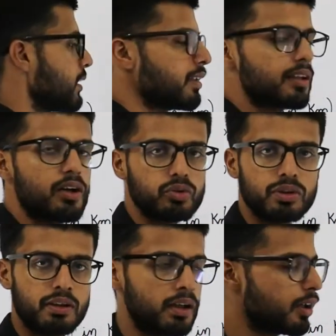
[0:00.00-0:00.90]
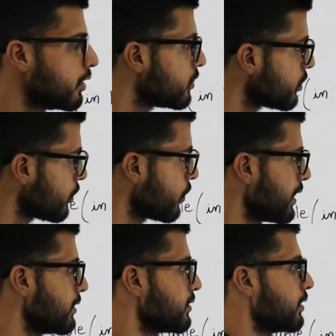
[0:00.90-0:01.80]
ten thousand. So you
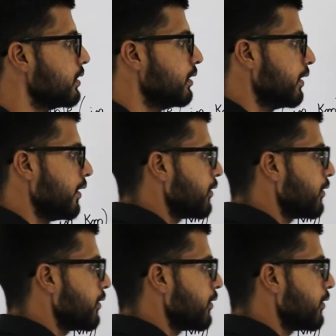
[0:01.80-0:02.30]
can see